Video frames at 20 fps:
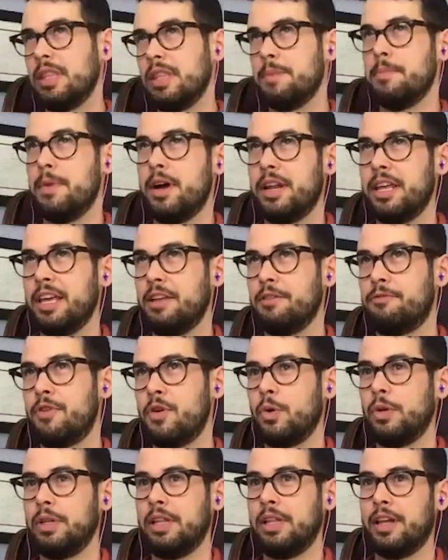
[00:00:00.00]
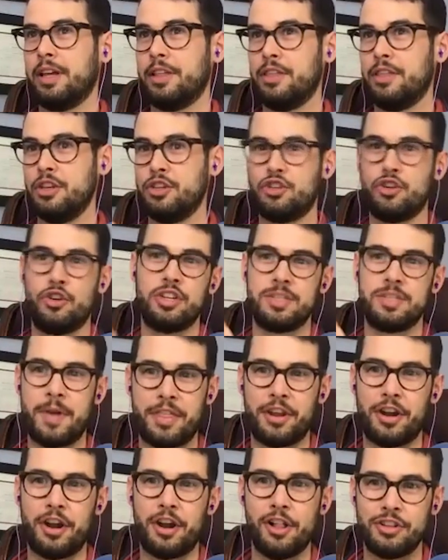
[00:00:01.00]
the money, and frequently, like, the insurance
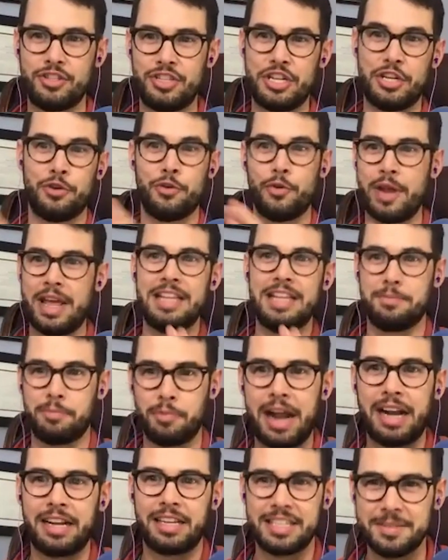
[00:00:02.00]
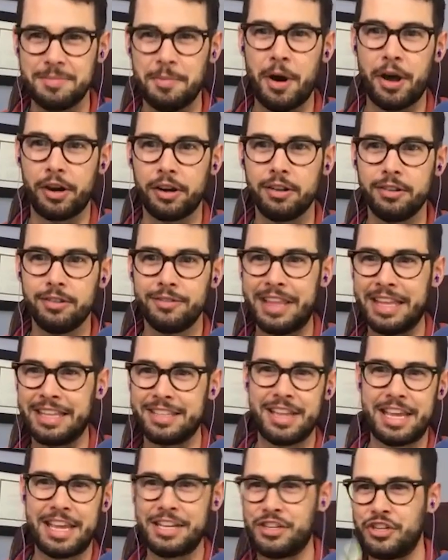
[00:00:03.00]
methodology creates a practice model
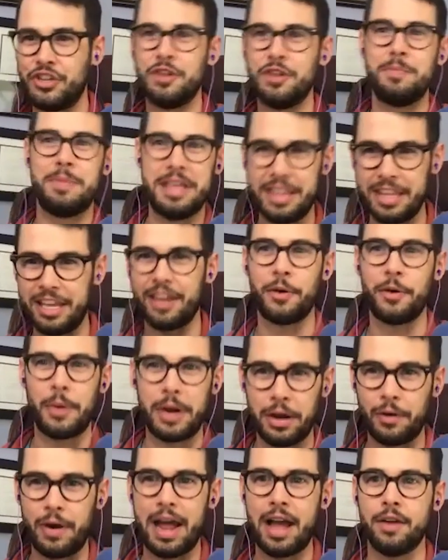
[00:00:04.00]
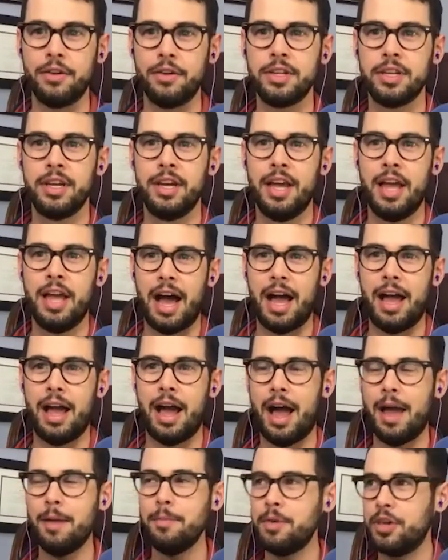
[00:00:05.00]
it should be the other way around. Mm-hmm.
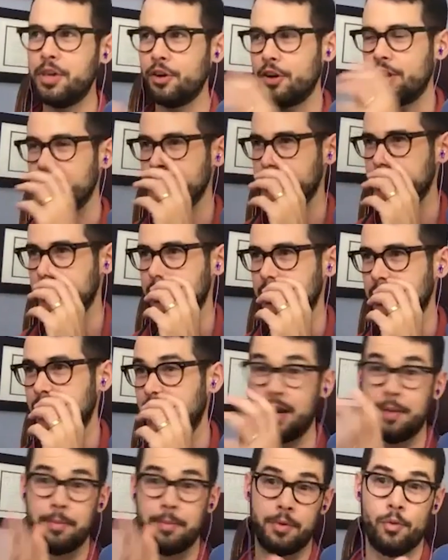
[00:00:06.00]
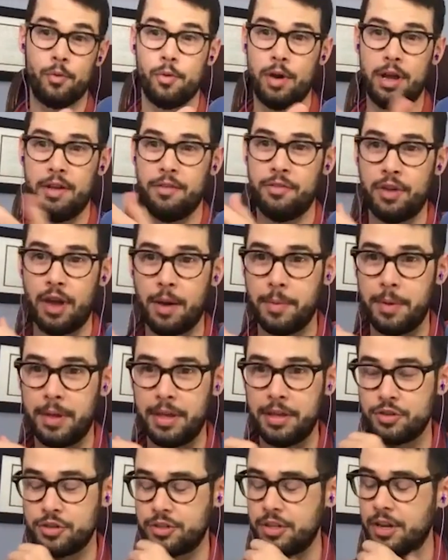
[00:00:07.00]
I'm curious to see, and I'm
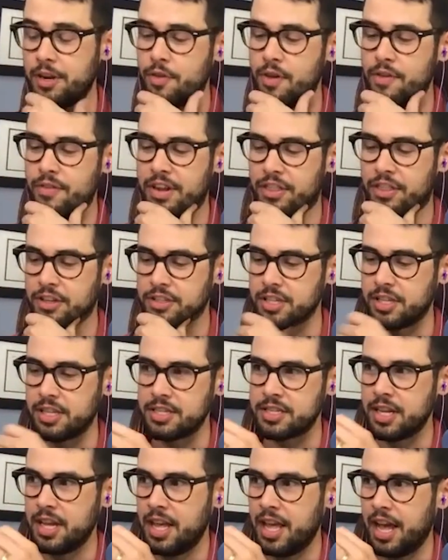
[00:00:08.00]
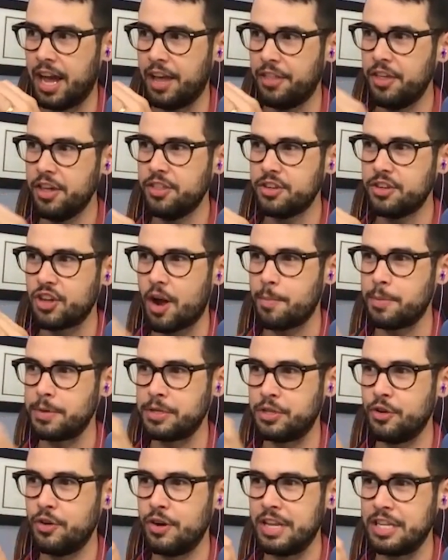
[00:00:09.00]
interested if you have any thoughts on this. I think there's
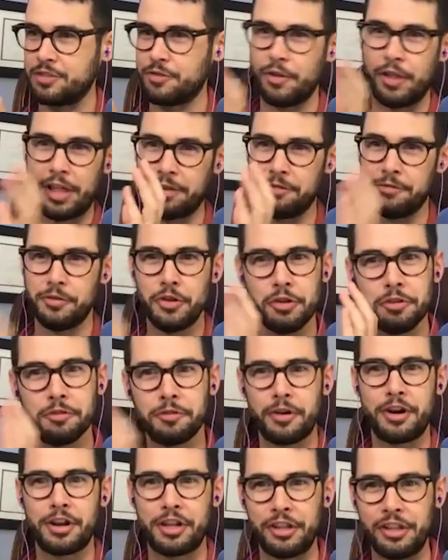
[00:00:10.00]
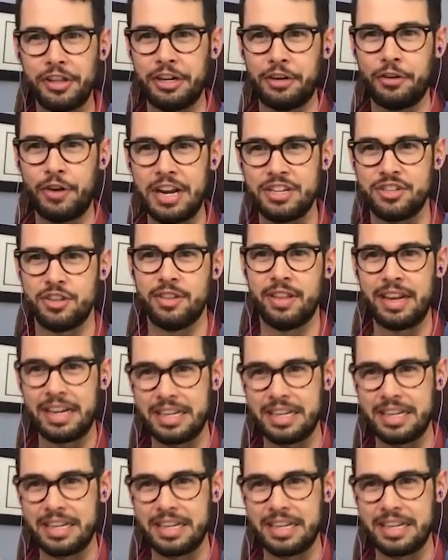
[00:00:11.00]
opportunities for like full vertical integration that